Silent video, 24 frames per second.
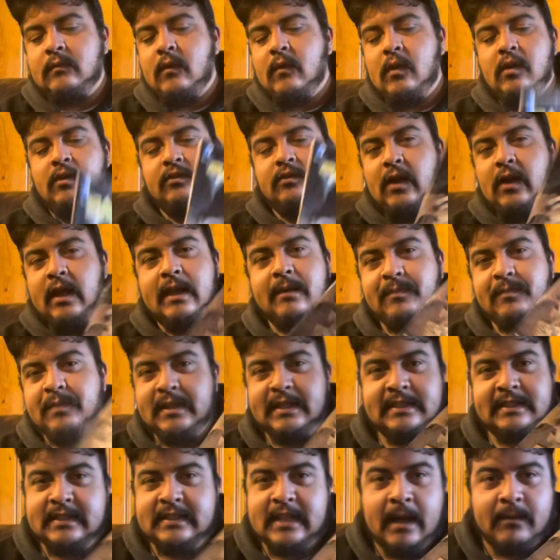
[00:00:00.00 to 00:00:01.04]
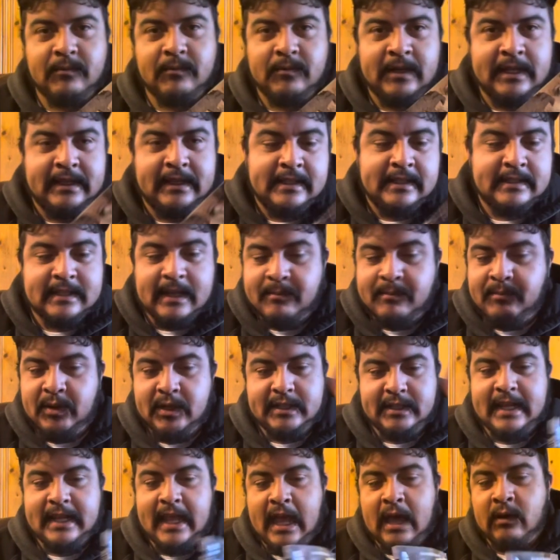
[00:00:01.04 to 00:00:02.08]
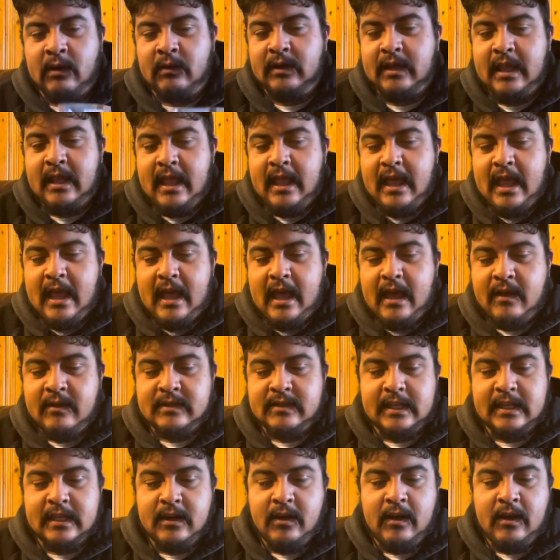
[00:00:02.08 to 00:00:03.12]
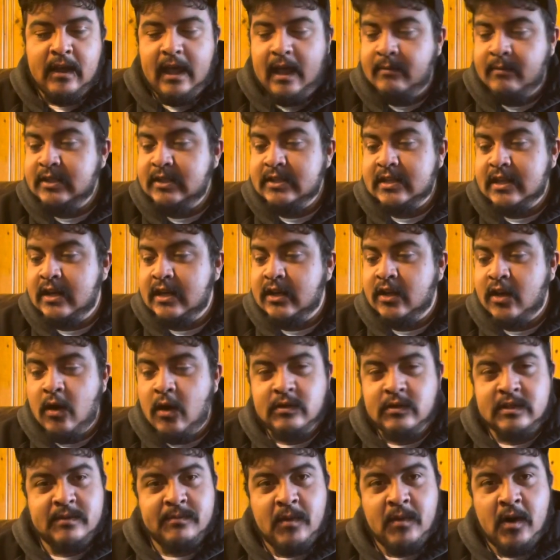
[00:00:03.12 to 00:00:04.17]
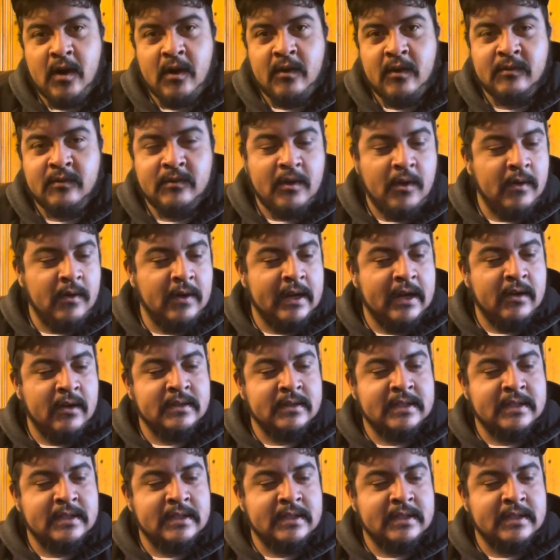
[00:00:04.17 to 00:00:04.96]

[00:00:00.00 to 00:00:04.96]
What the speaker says: So I completely stopped reading this. I put it down. I was like, you know what, I'm just gonna go tomorrow, go to Heroes